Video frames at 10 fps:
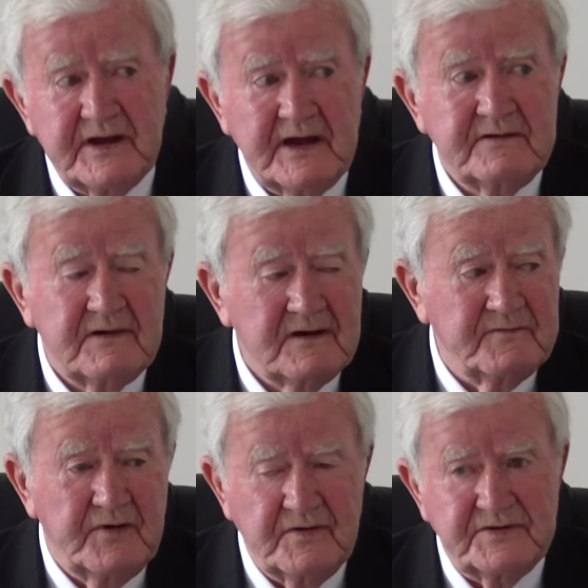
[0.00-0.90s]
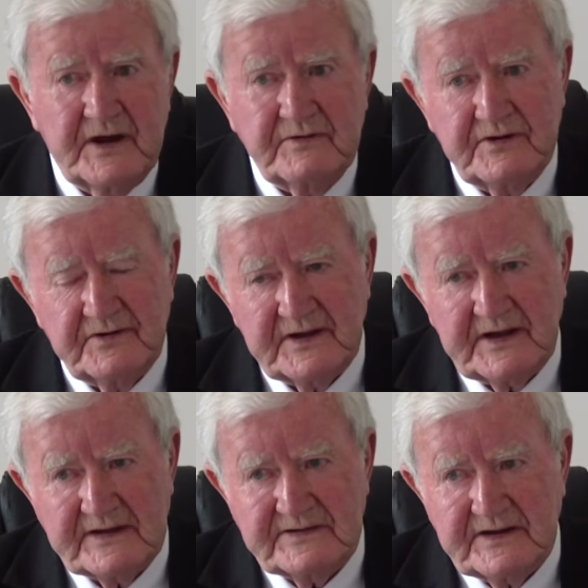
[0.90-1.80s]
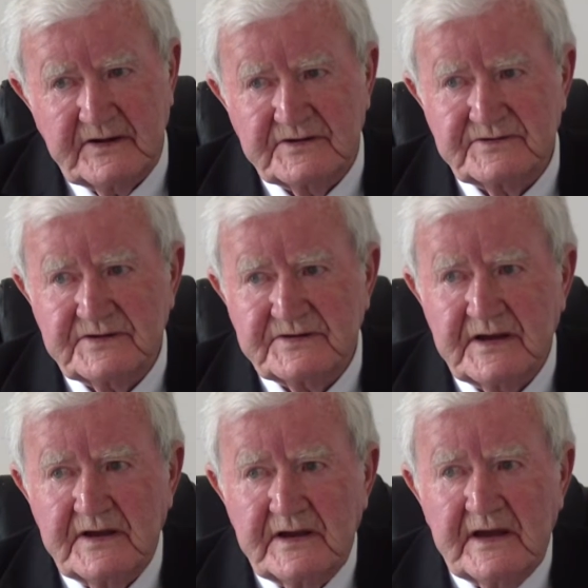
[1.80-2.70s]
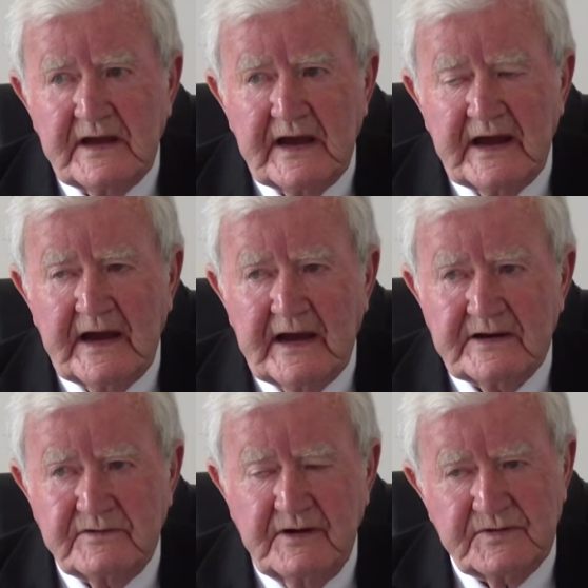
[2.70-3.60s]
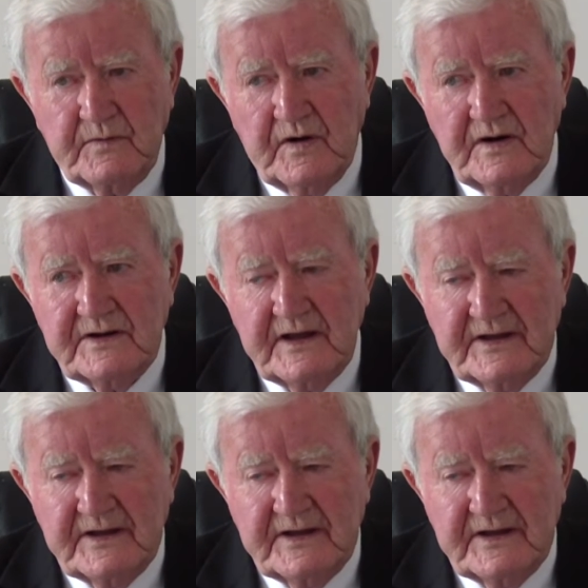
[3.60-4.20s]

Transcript: and no doubt in other Catholic countries throughout the world.